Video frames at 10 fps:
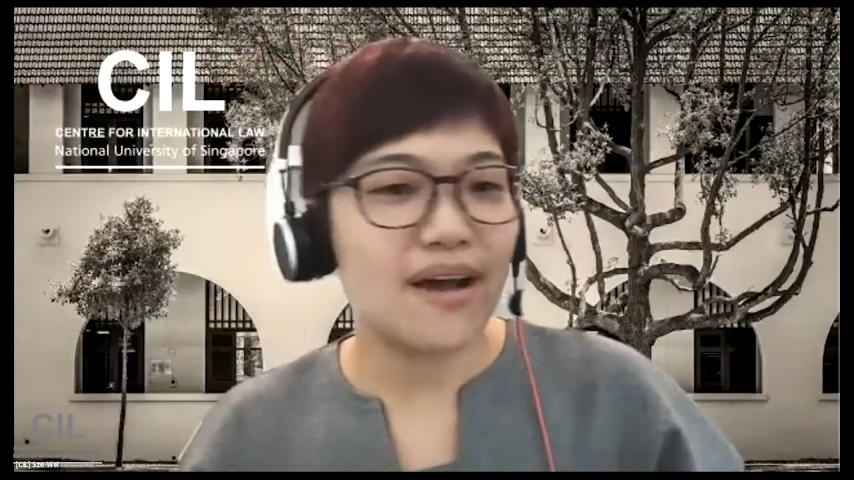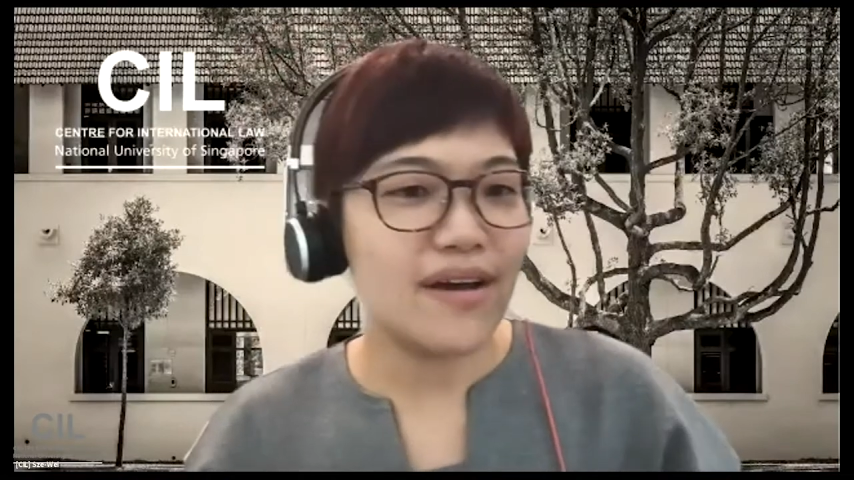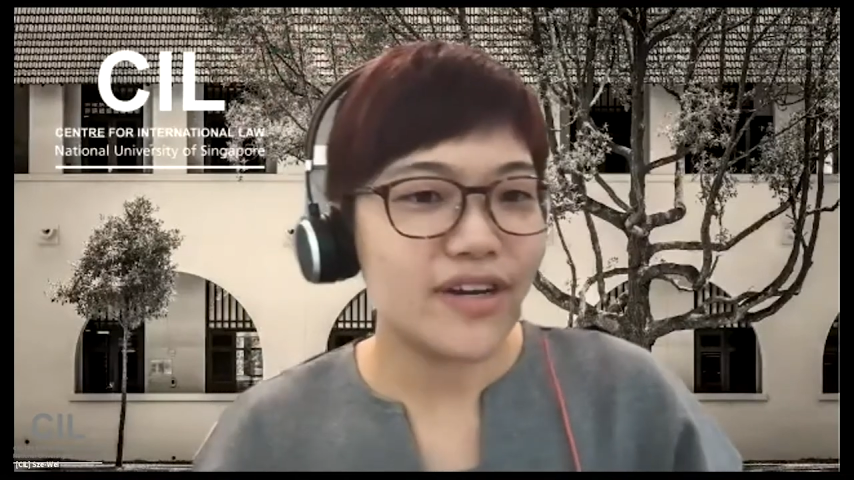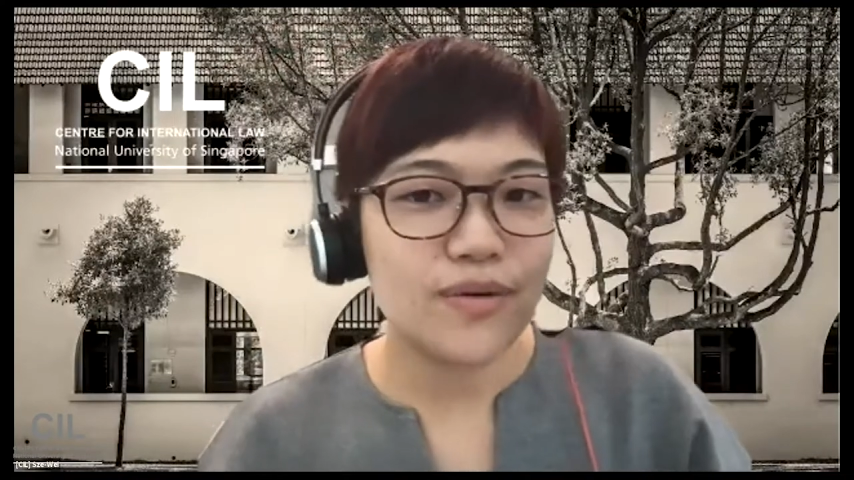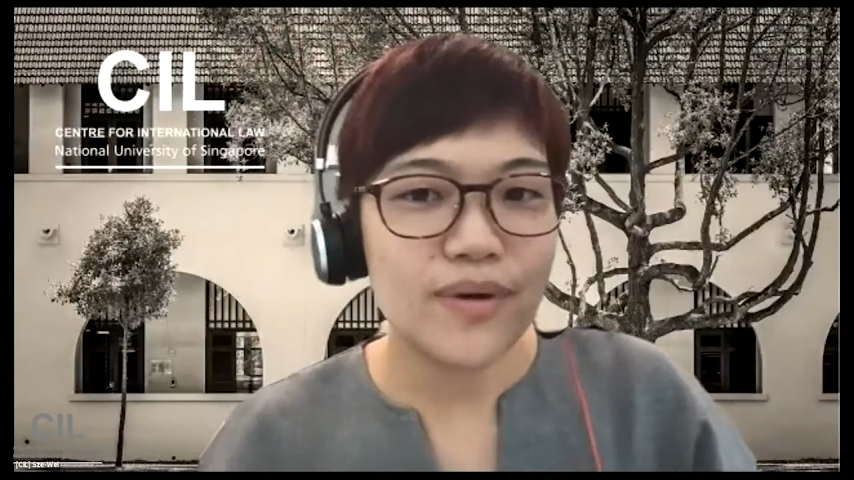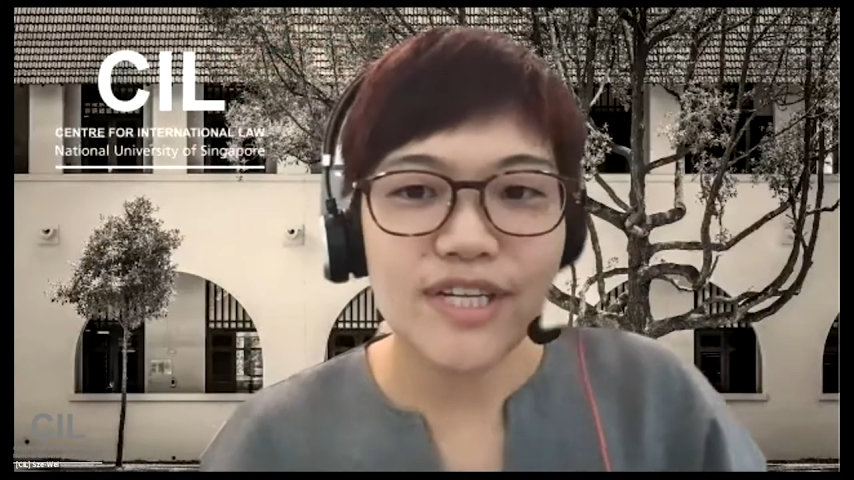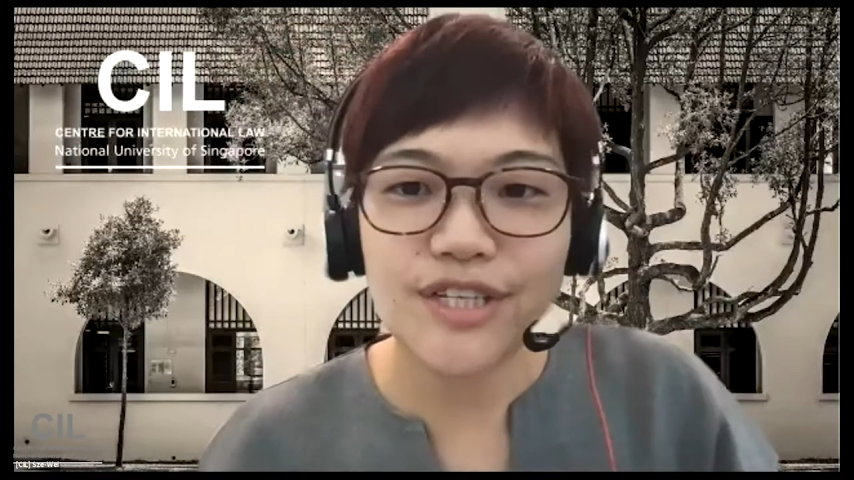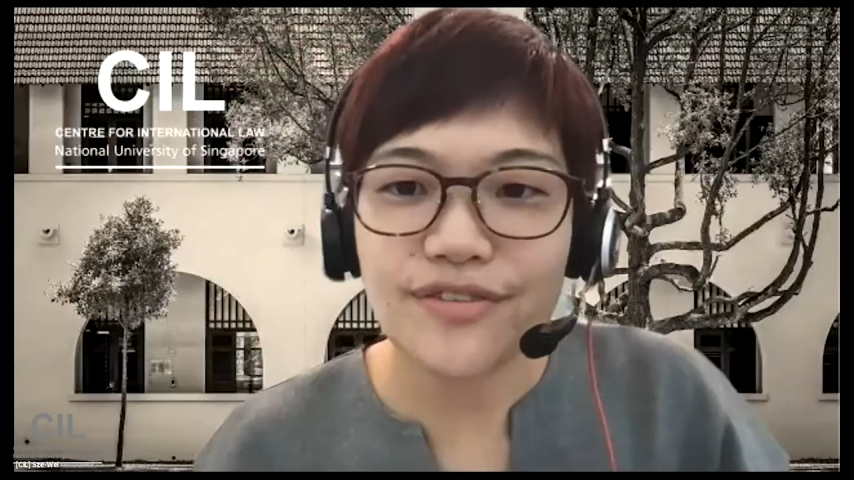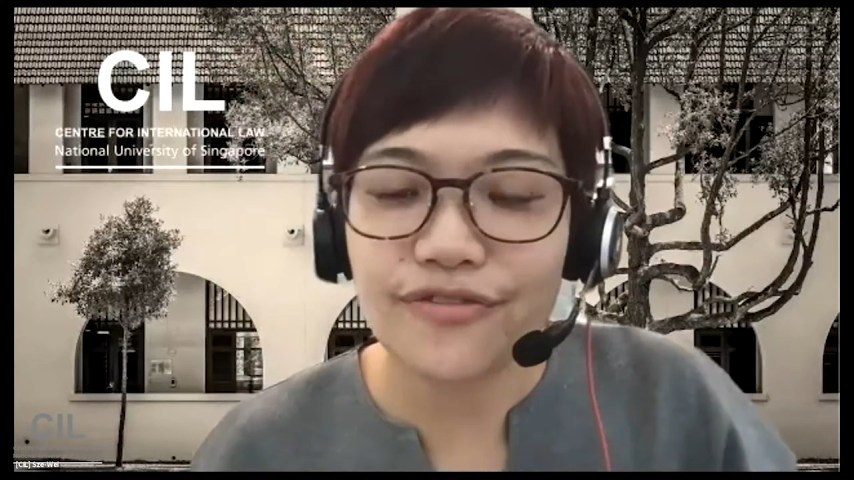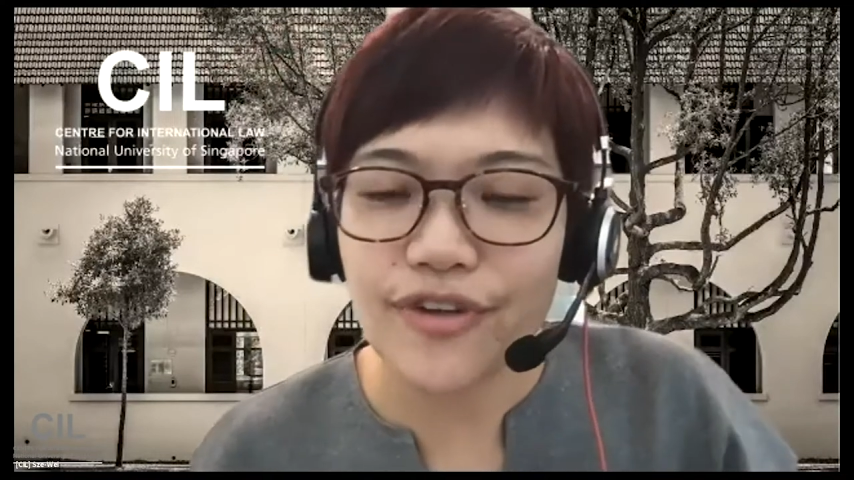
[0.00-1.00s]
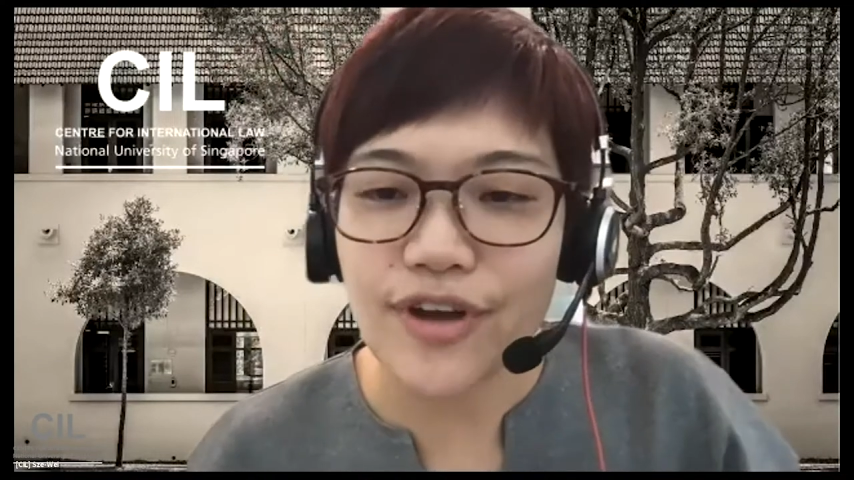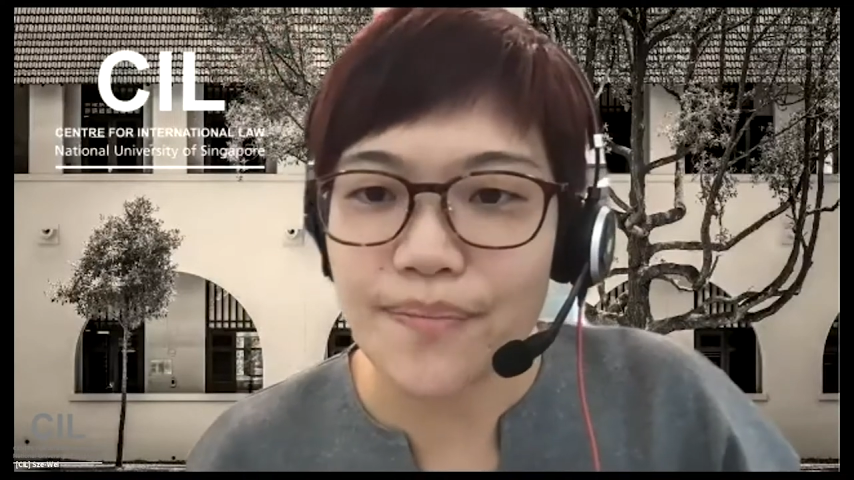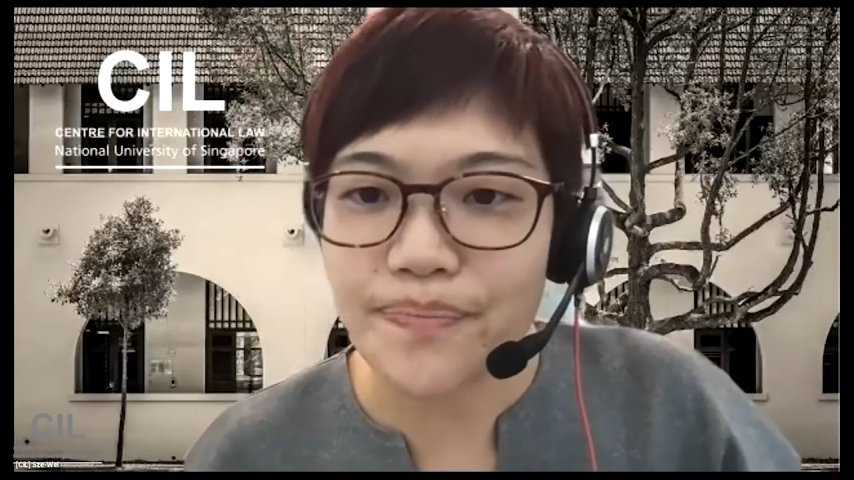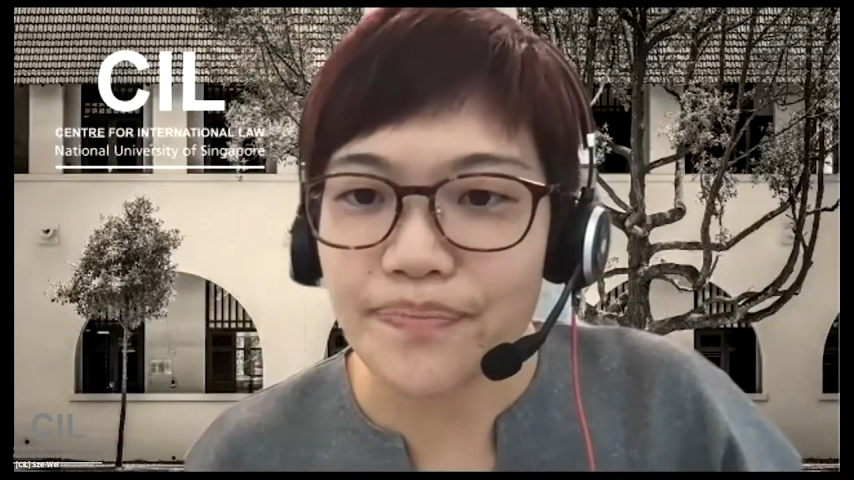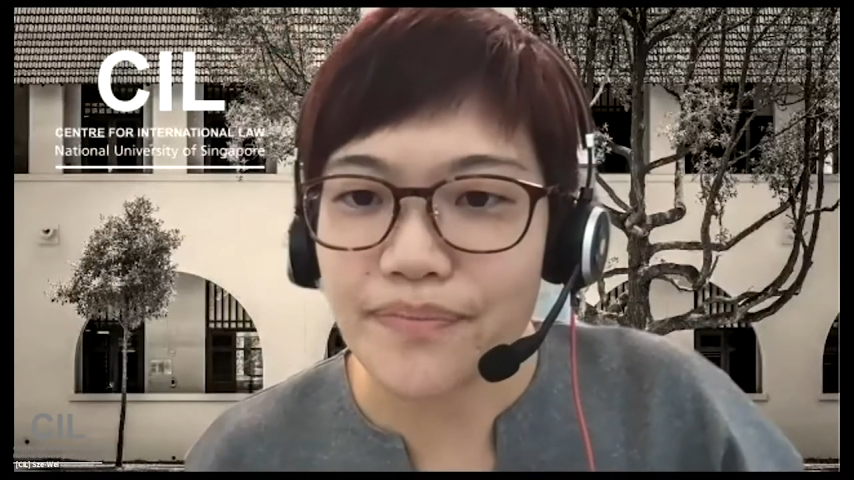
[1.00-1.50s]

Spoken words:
have a question from